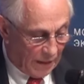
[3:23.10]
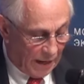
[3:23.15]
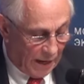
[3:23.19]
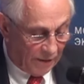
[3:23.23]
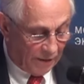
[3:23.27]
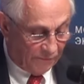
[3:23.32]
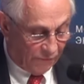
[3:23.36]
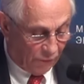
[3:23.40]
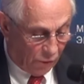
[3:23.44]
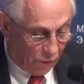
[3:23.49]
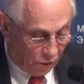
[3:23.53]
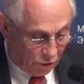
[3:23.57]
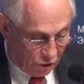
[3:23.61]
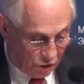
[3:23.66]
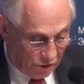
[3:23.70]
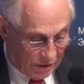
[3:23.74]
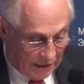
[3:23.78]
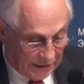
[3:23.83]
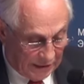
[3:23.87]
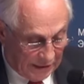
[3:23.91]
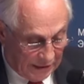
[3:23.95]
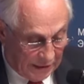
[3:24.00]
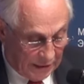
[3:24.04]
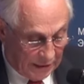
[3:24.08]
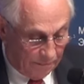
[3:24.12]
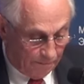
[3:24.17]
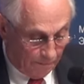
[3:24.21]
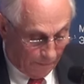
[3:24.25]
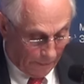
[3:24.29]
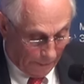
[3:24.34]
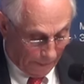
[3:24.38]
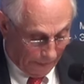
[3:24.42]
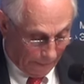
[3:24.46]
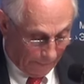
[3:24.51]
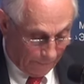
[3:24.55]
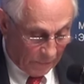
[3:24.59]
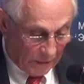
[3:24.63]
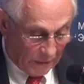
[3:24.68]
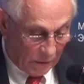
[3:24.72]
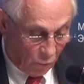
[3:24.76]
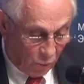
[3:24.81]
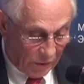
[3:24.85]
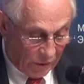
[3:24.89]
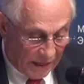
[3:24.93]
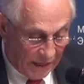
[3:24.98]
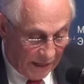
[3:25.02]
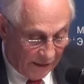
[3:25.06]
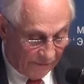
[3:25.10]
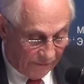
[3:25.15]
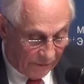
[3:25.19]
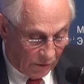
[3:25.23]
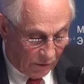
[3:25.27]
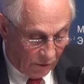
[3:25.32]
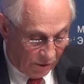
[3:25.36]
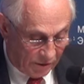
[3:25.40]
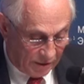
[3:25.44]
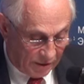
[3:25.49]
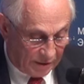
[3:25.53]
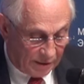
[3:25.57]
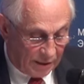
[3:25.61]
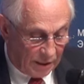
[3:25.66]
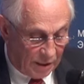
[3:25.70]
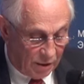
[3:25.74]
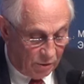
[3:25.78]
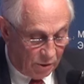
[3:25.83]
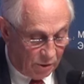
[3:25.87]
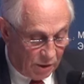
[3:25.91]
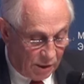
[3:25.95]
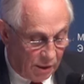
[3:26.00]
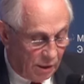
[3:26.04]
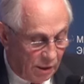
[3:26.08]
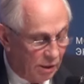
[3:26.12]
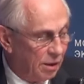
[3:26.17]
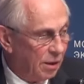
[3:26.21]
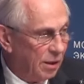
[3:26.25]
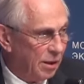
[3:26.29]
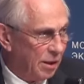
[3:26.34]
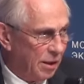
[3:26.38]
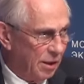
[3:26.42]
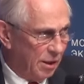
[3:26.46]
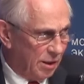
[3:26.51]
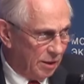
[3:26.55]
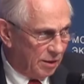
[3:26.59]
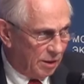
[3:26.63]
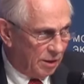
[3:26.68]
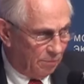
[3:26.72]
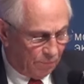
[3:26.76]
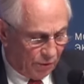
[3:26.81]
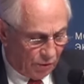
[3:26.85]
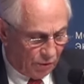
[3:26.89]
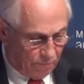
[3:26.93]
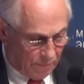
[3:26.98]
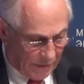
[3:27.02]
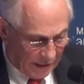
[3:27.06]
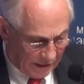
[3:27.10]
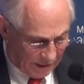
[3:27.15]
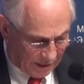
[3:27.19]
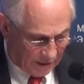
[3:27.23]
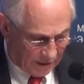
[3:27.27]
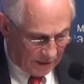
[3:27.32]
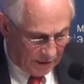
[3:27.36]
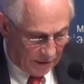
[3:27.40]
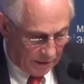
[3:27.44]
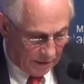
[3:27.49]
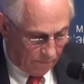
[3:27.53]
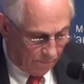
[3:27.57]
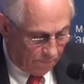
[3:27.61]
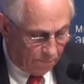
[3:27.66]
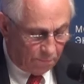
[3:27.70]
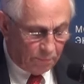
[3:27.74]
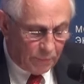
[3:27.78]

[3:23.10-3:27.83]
Unfortunately, we have lost our diplomacy.